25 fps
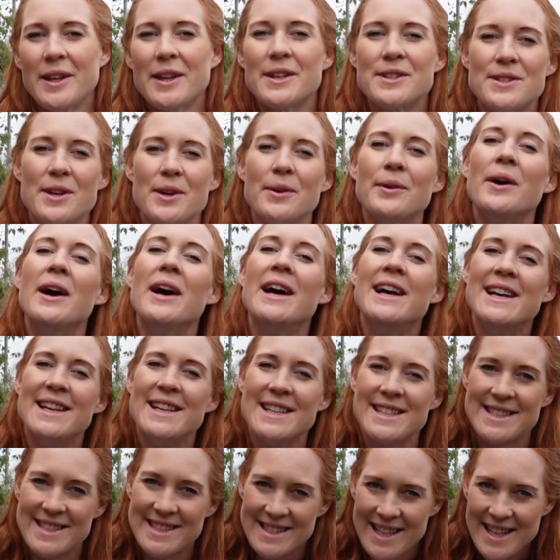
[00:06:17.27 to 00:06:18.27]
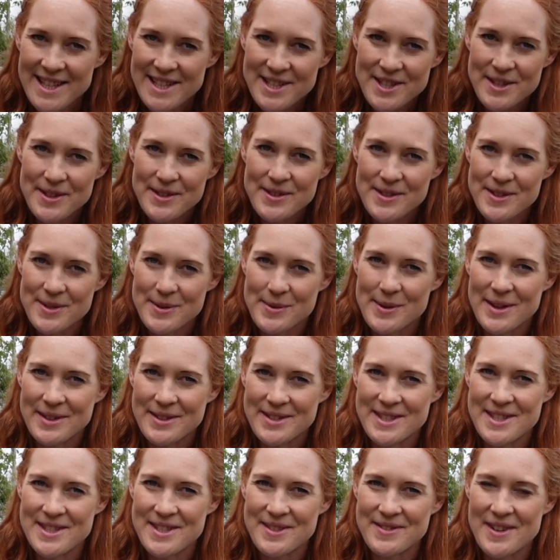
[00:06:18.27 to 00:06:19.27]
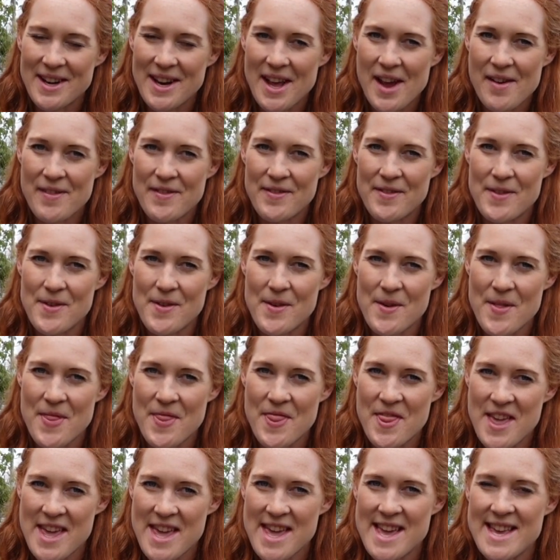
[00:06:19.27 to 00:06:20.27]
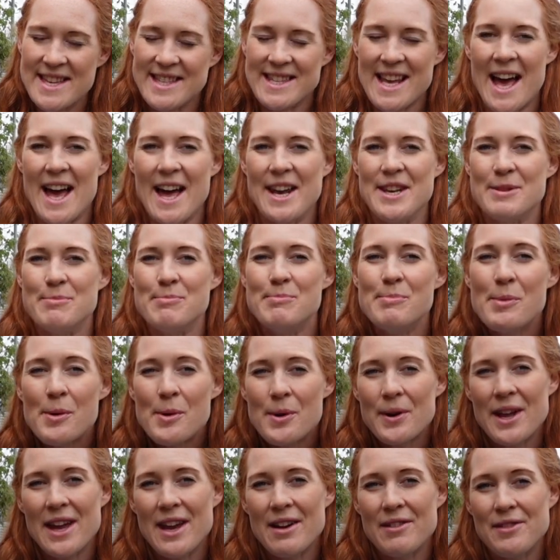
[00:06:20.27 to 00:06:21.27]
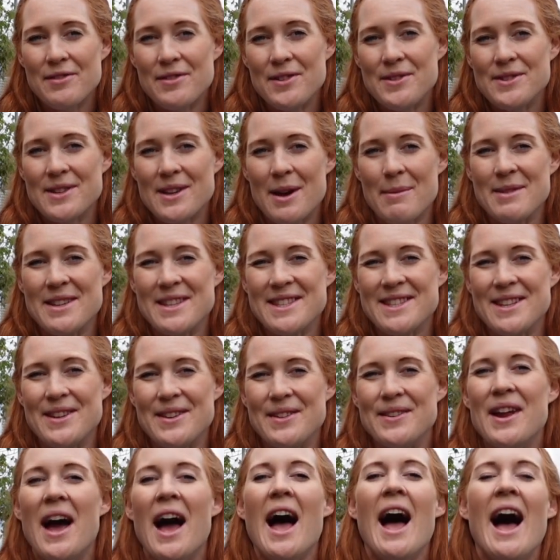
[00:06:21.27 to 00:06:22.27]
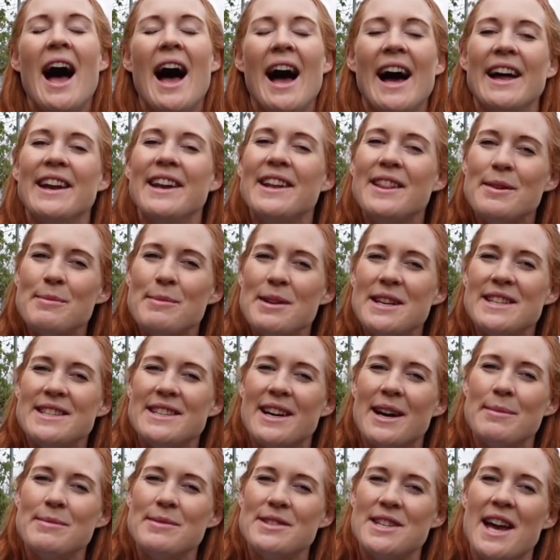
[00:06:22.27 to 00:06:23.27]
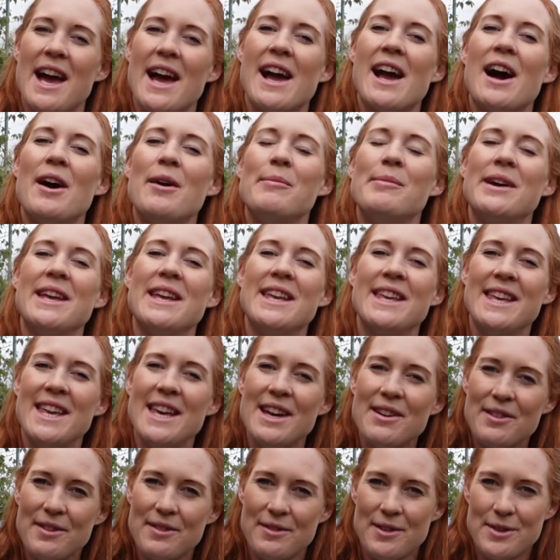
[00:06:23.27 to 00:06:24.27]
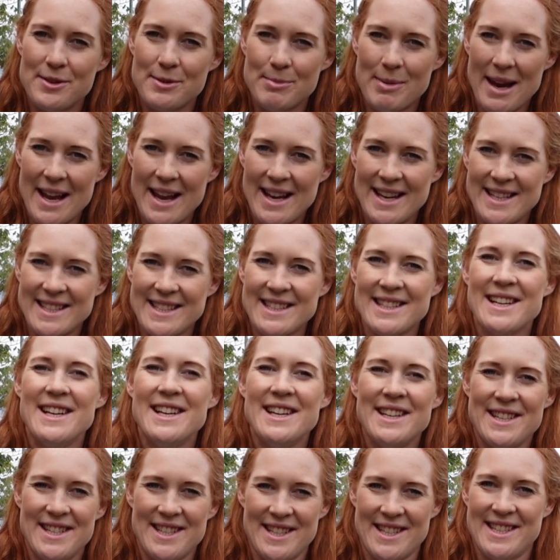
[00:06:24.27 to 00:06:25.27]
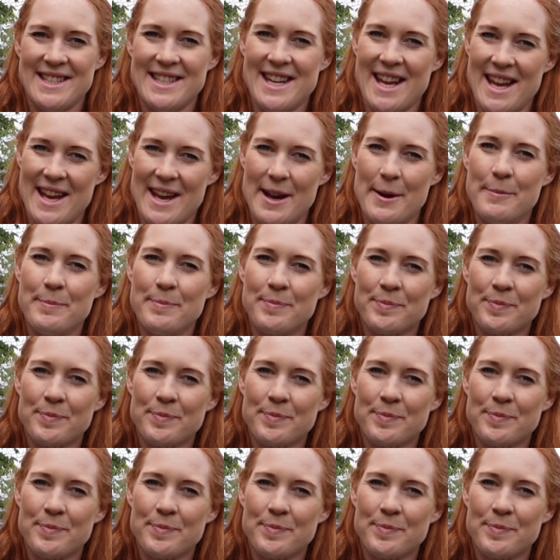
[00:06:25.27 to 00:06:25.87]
So stay tuned to Wild Ginger Running for these and more gear reviews coming soon, and in the meantime check out my gear reviews playlist just here.